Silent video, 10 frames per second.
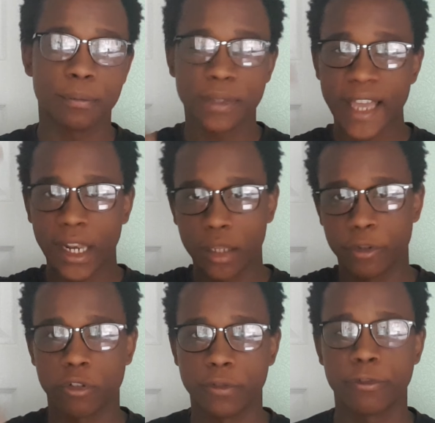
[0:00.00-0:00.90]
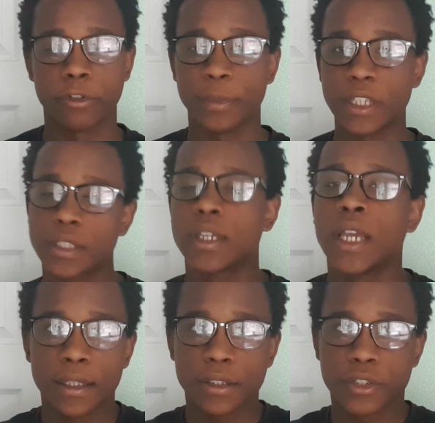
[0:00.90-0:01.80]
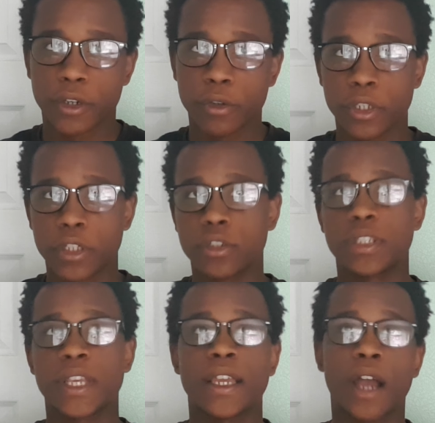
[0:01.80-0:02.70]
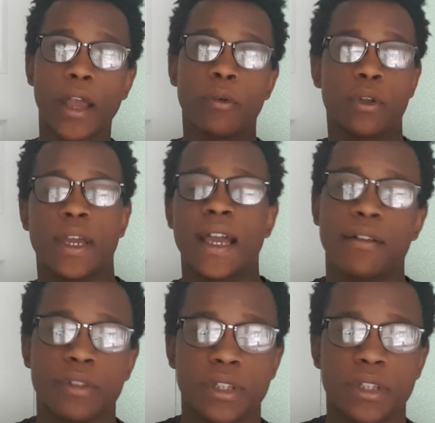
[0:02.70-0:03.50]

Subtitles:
caliber of room is. So you can say, I want to have